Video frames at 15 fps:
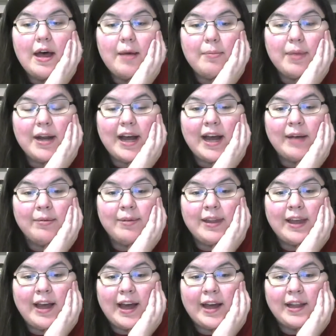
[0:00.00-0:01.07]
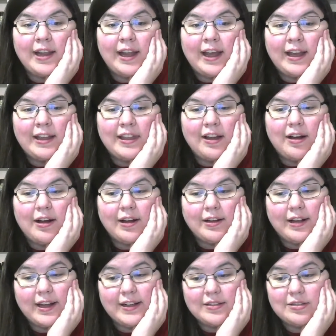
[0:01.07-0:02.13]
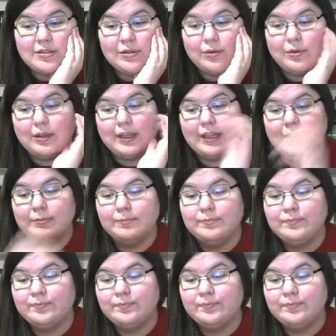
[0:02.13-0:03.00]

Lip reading: But I like the online schooling.